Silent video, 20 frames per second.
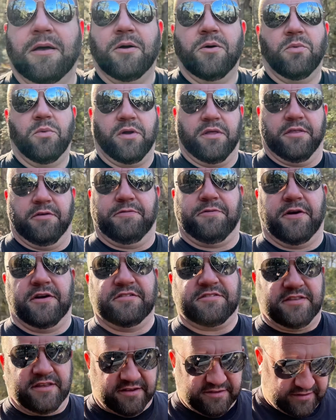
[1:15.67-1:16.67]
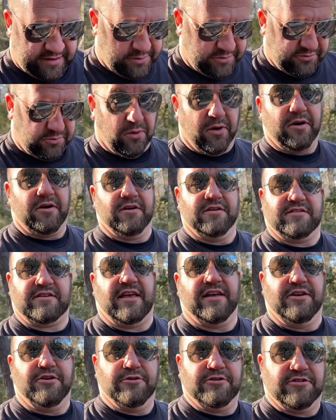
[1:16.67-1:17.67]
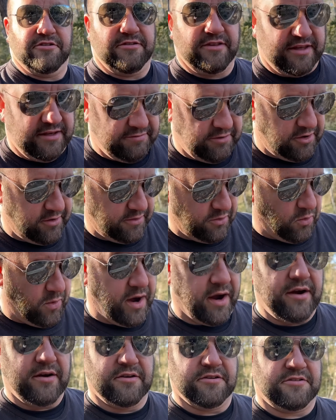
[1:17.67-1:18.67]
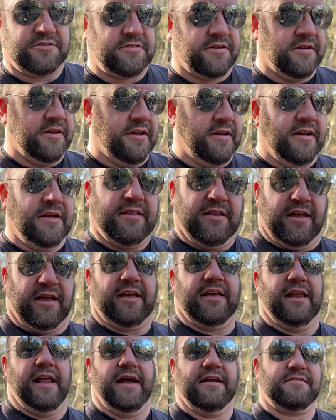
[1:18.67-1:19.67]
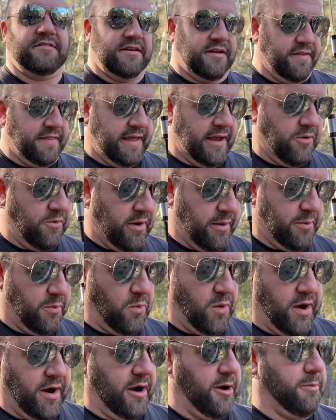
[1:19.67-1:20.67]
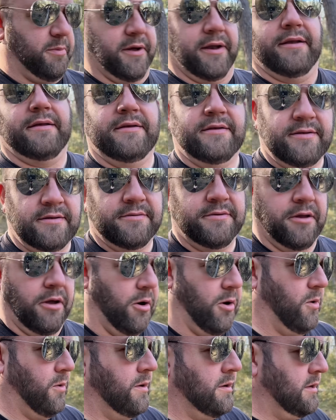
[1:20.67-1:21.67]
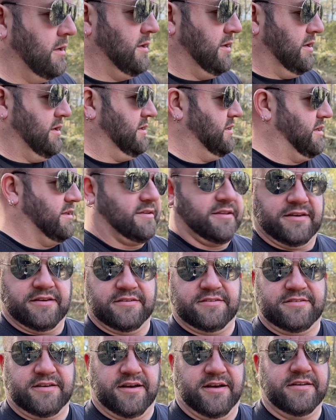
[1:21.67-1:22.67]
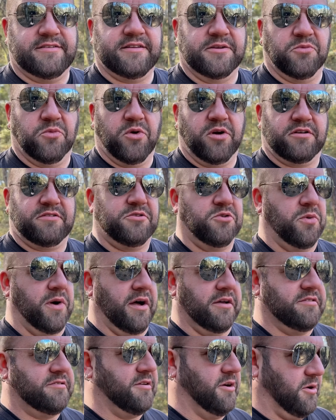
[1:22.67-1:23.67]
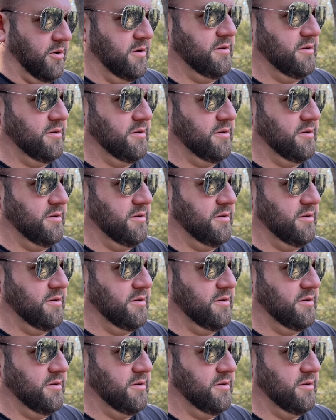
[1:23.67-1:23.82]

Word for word: One of the first things I was wondering is can you just leave all the wires like connected on that ribbon wire? But no, it didn't, uh, didn't work too well. So